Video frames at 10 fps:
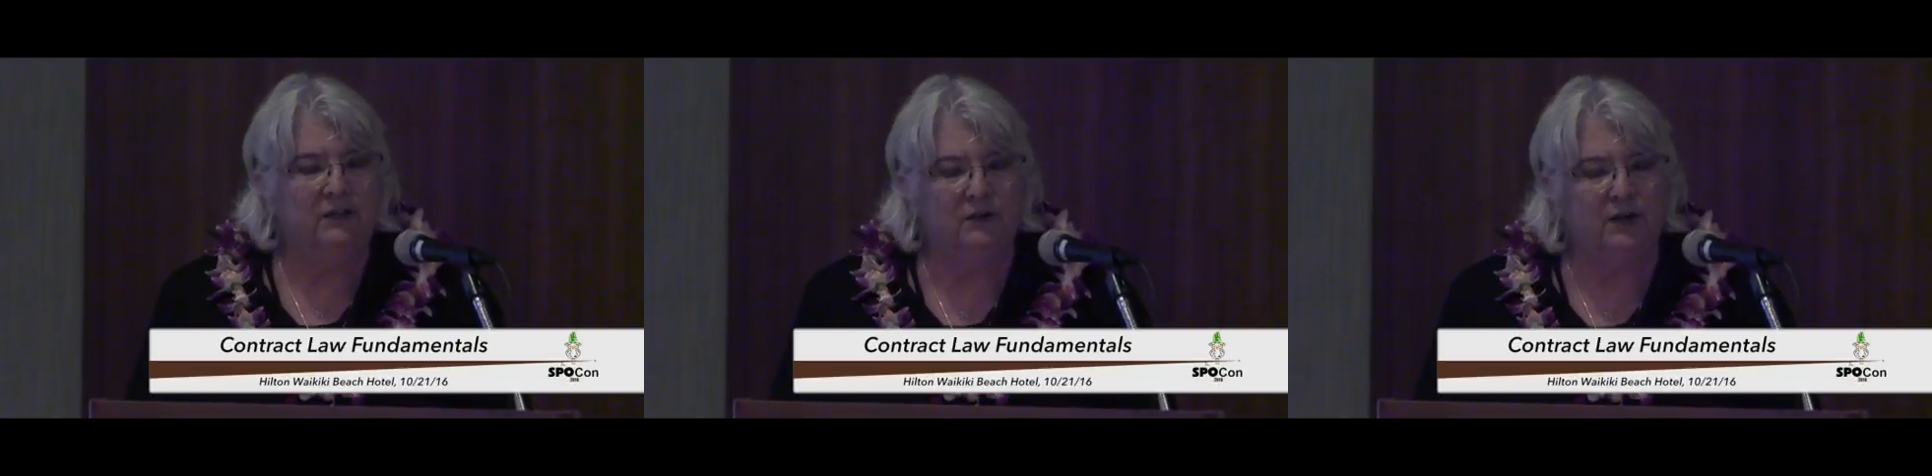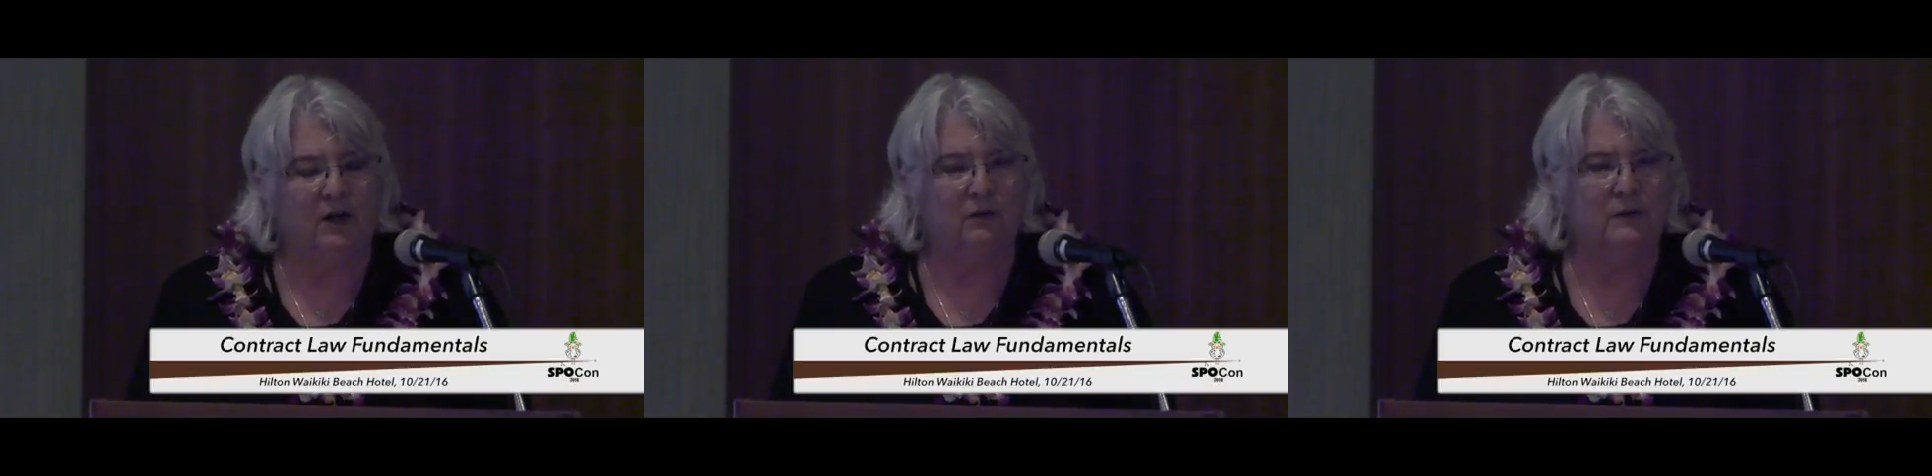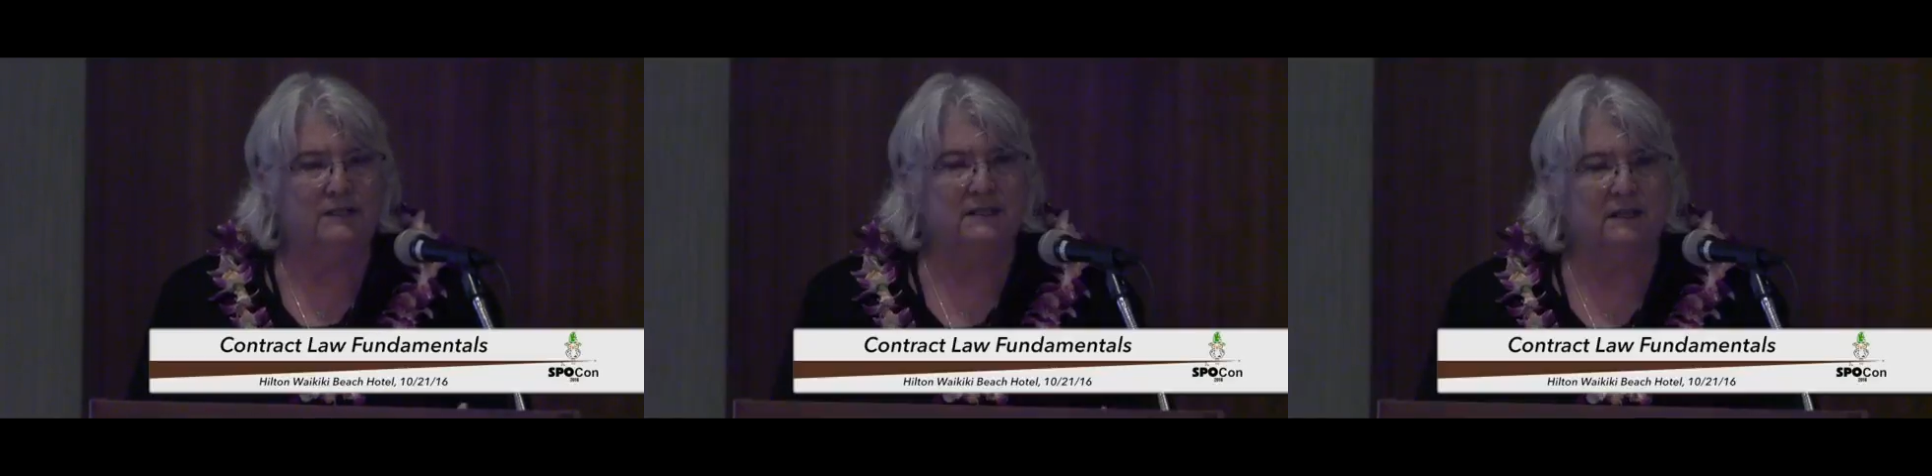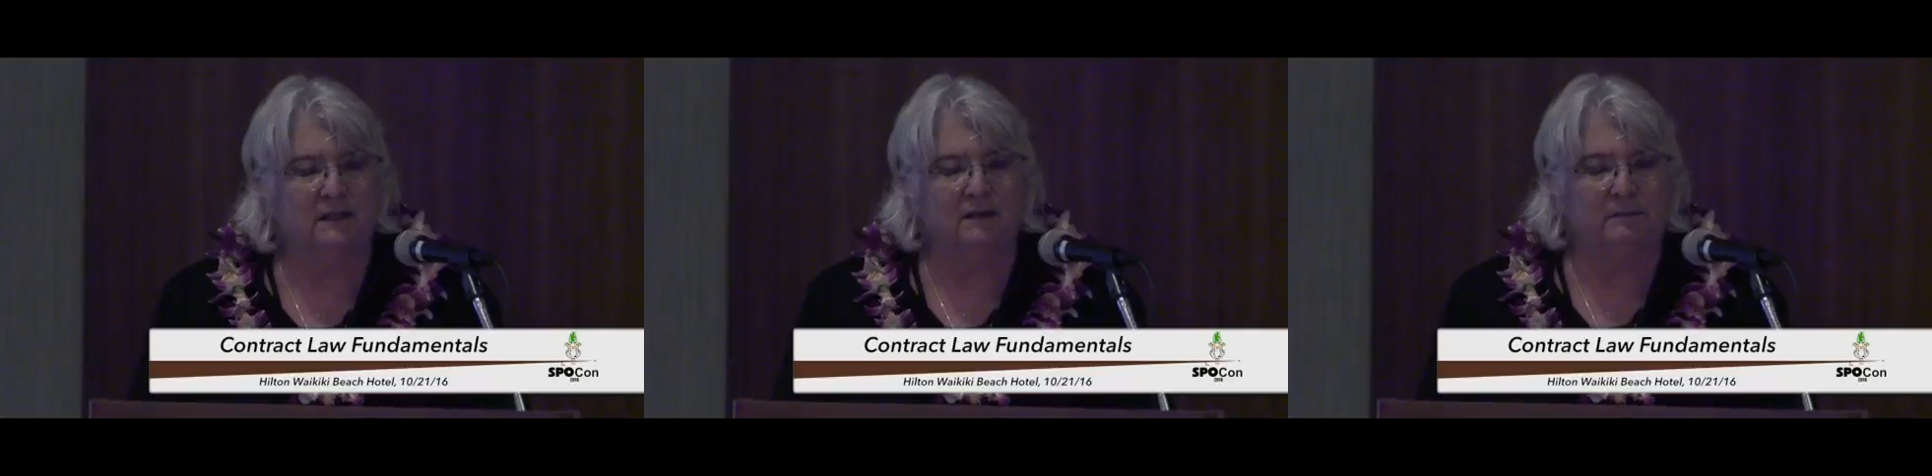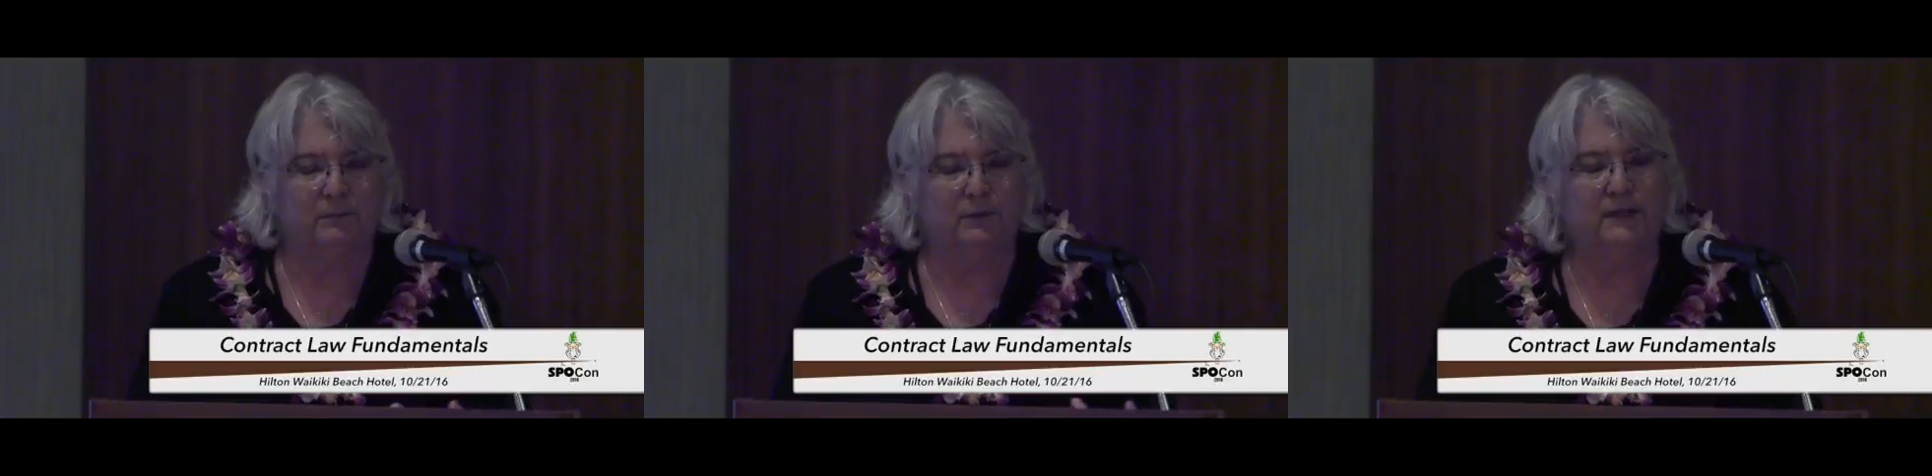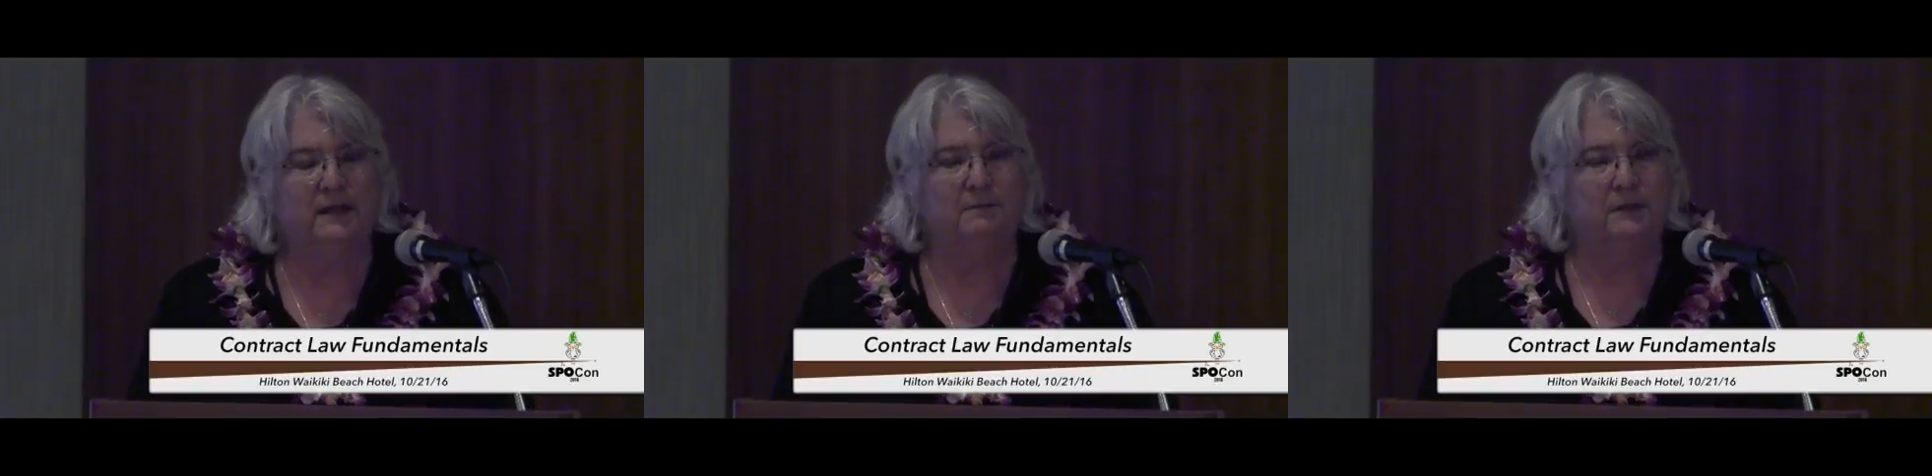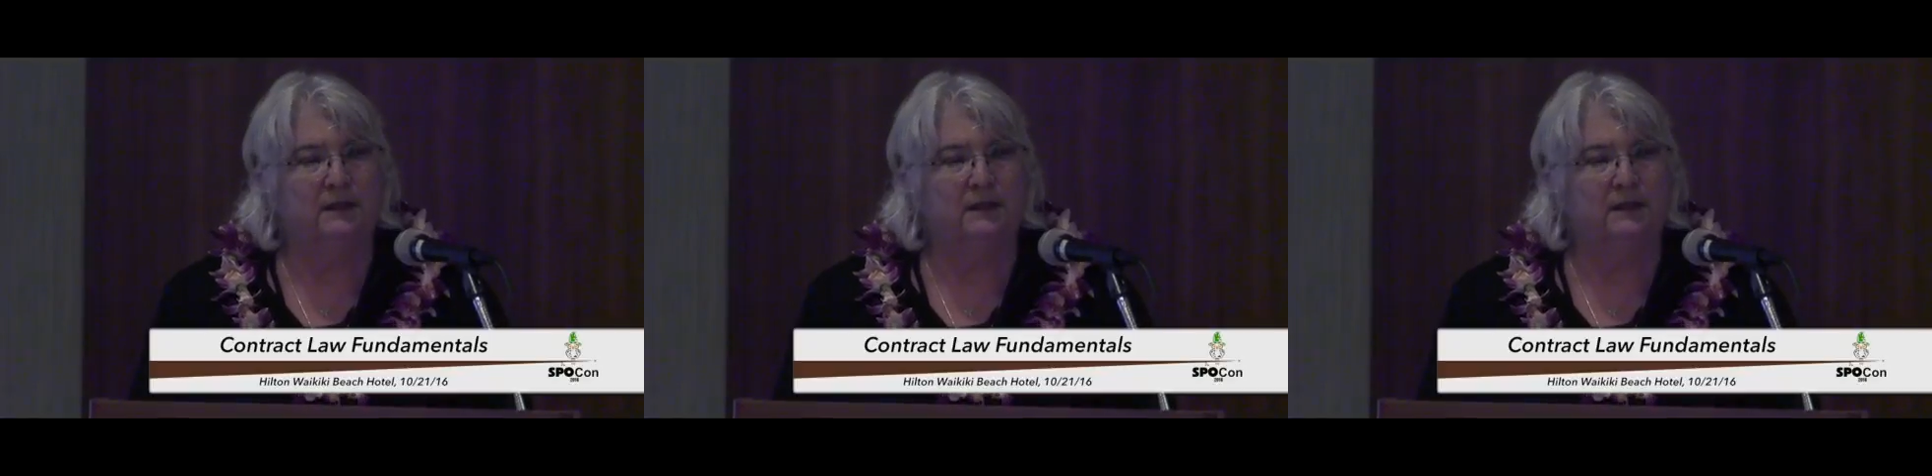you can always preempt the